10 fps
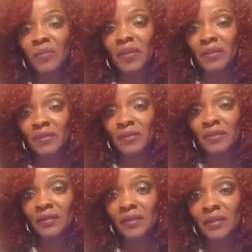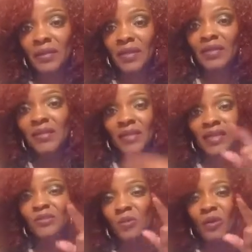beaten. See,
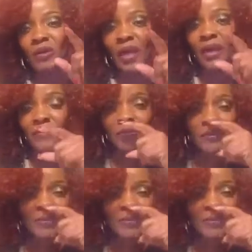that's where a lot of you